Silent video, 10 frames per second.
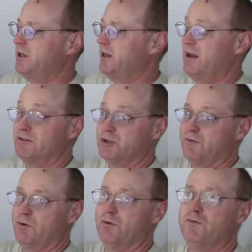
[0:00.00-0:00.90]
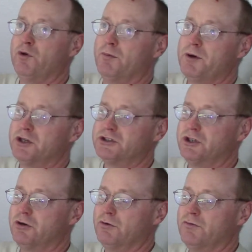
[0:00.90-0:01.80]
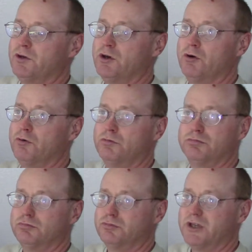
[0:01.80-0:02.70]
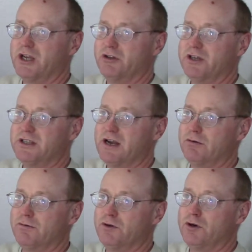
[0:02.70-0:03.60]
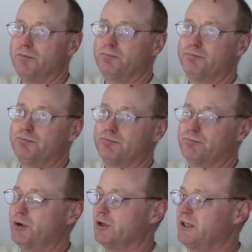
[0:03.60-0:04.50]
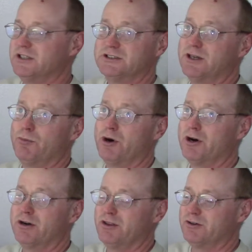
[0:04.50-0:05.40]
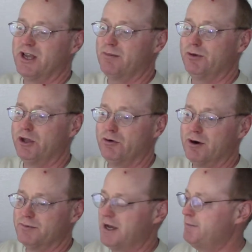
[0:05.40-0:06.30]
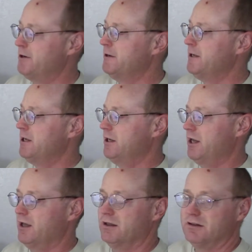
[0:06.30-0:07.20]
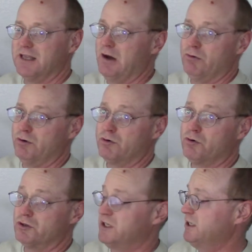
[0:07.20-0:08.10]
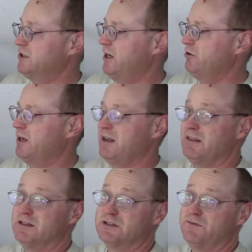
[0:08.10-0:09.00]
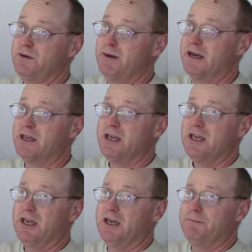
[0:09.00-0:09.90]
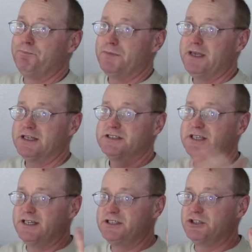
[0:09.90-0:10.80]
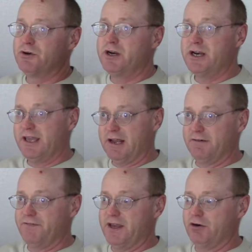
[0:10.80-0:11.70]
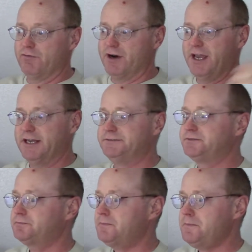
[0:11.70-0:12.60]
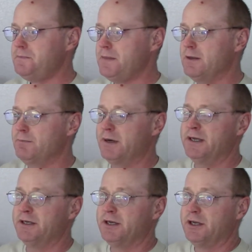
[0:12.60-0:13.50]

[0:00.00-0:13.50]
and I also have a review up here, so if you go take a look at that review, I'll put a link somewhere either down below or up top here. That one records excellent. I don't get any of this feedback, and yes, the AC is running. I got a fan overhead, but